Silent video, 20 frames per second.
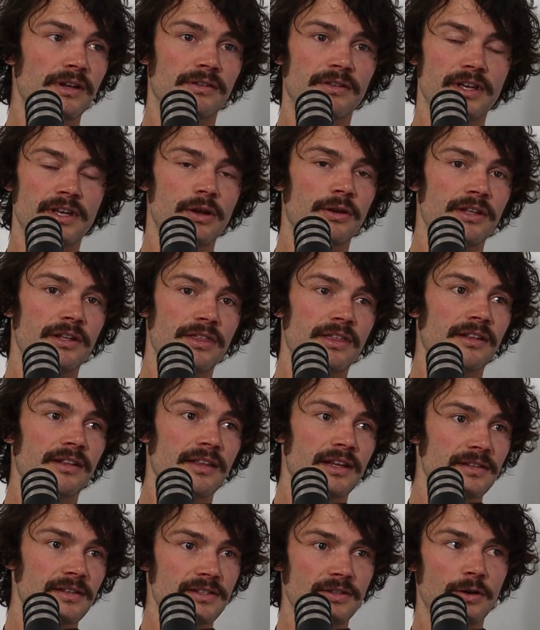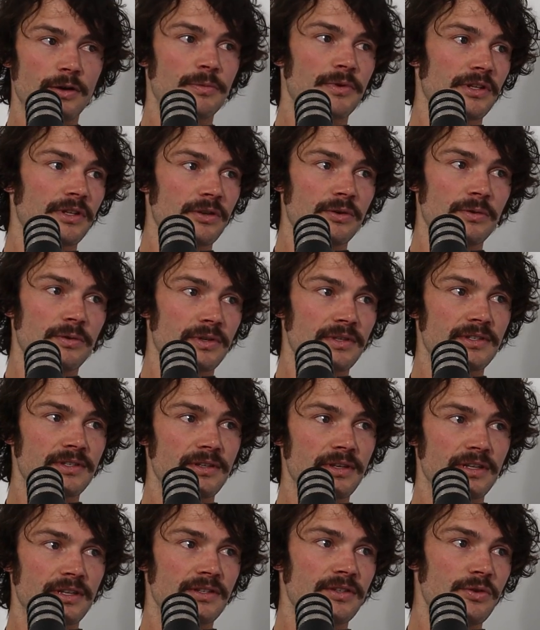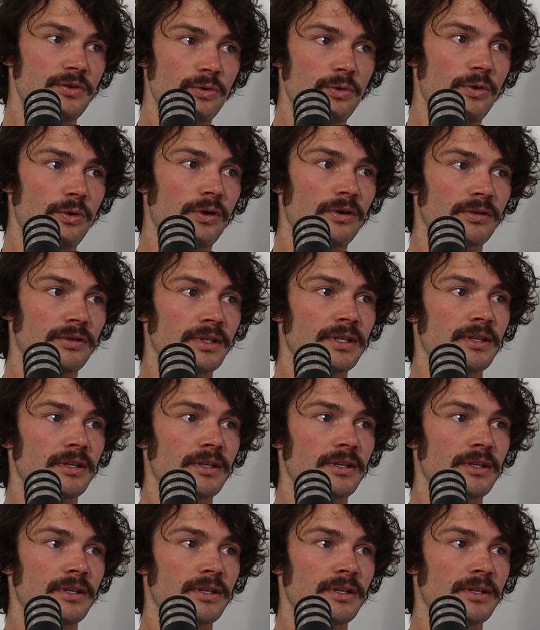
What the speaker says: The only thing that's stopping you is your